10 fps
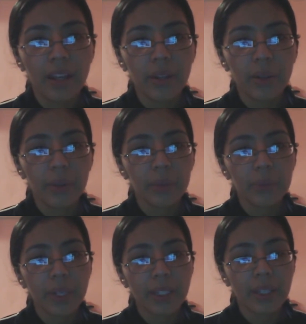Hello,
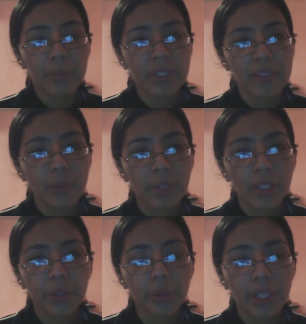my name is Celia
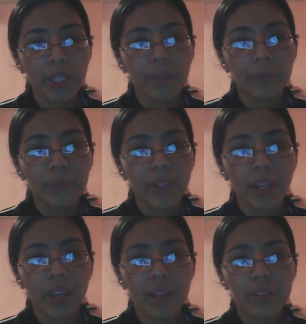Correa,
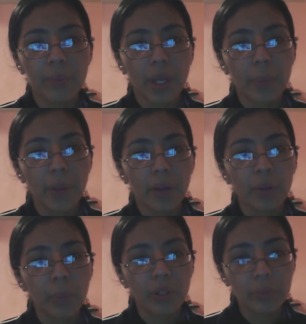and my
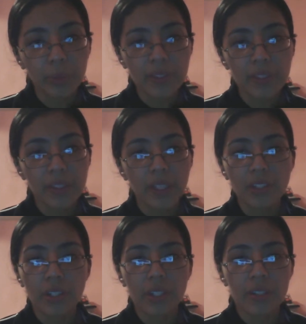PowerPoint
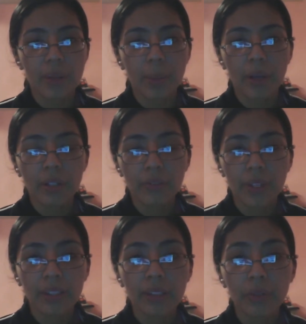presentation is about
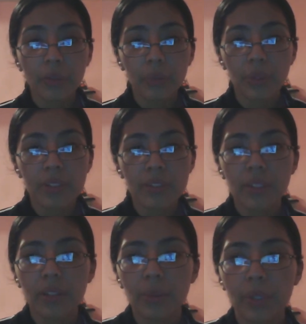effective
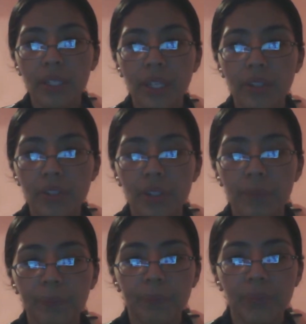risk communication.
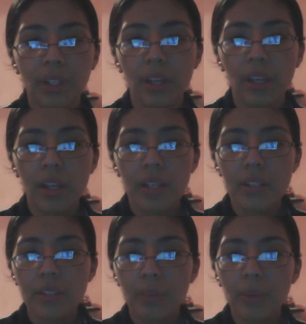
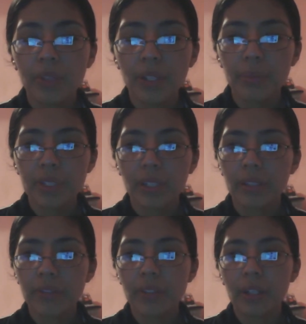Some of the
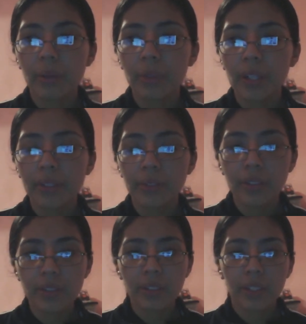objectives that I would like to
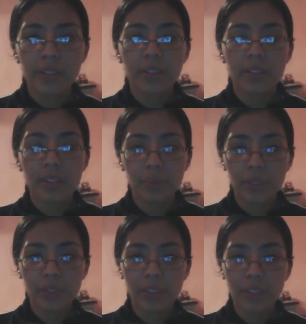discuss in this
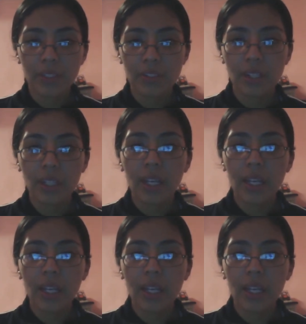presentation